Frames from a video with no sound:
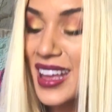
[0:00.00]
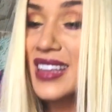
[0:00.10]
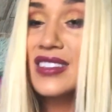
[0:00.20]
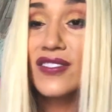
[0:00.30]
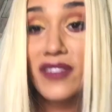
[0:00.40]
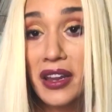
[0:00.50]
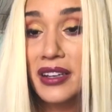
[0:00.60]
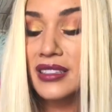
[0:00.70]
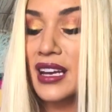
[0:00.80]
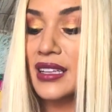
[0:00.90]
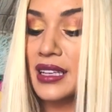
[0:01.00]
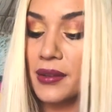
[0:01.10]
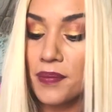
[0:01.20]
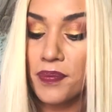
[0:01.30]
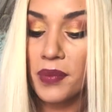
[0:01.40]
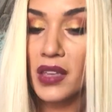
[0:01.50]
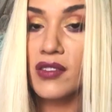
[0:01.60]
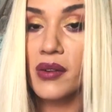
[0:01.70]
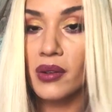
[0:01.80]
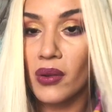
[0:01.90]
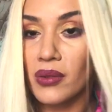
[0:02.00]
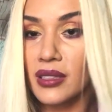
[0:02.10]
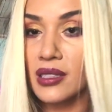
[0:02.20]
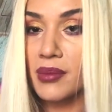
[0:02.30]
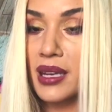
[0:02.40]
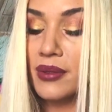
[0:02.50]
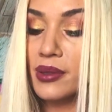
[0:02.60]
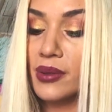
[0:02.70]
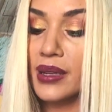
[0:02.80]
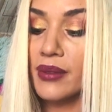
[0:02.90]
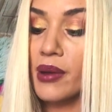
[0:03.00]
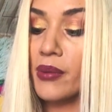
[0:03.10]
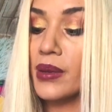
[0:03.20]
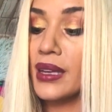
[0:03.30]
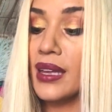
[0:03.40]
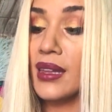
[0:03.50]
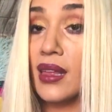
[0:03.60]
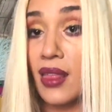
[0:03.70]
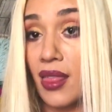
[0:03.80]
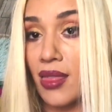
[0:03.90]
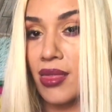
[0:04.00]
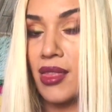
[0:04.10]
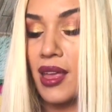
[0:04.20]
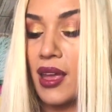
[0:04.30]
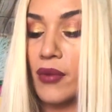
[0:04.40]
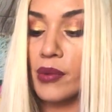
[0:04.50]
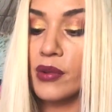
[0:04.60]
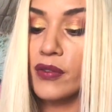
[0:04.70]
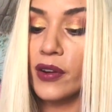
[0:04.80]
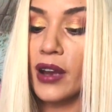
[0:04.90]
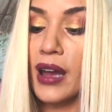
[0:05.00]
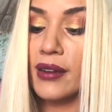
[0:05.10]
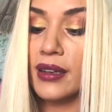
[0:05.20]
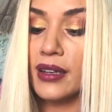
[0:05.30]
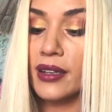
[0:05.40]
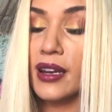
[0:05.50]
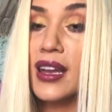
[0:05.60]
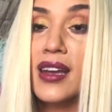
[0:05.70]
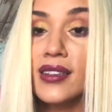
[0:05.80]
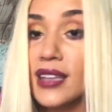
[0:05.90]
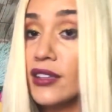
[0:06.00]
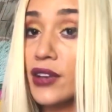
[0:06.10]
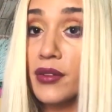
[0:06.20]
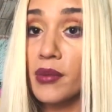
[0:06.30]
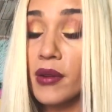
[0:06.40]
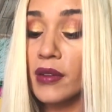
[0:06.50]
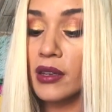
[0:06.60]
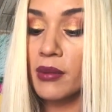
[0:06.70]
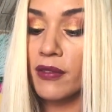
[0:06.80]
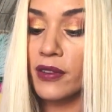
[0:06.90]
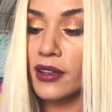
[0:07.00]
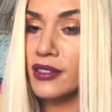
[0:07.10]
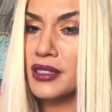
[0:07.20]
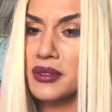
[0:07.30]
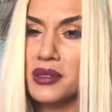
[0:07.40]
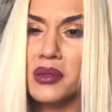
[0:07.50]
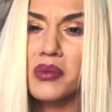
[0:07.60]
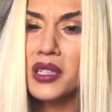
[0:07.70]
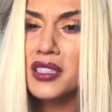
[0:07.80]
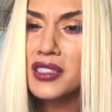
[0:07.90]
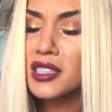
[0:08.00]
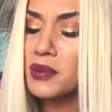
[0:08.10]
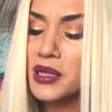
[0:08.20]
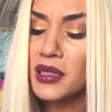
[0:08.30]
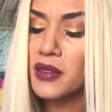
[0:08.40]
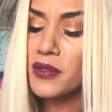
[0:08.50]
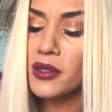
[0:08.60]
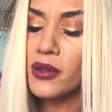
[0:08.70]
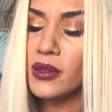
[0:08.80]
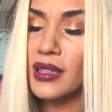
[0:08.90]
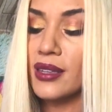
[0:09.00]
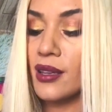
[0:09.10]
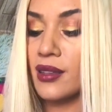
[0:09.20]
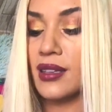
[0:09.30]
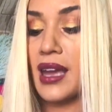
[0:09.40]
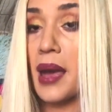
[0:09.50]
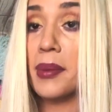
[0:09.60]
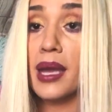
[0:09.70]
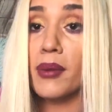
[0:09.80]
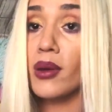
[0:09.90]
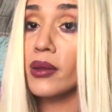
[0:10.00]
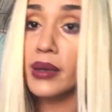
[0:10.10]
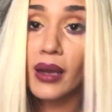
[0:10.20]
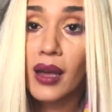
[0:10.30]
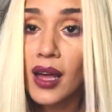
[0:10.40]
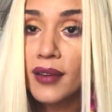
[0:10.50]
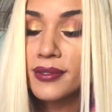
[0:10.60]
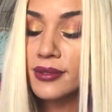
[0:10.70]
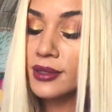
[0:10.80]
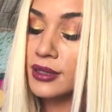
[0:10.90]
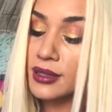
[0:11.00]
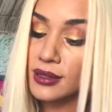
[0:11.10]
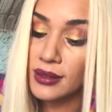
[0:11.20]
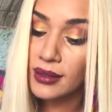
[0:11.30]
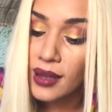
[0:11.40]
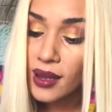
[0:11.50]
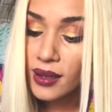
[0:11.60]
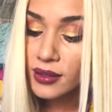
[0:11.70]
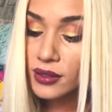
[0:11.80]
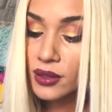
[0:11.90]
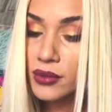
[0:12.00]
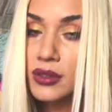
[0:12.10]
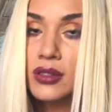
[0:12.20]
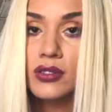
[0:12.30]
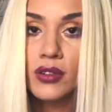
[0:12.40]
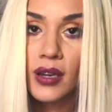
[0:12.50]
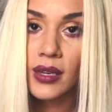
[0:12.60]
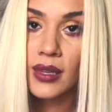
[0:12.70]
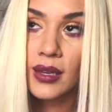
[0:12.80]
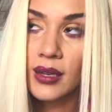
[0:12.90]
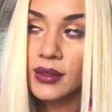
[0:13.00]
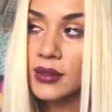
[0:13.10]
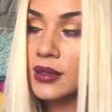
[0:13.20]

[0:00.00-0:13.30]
It's very tiny. So I'm gonna hold this in my hand real quick while we get the remover out of here, because I tried removing it with my fingers and I was like, why is this being difficult? And I thought the cap came all the way off. It does not. Don't try that.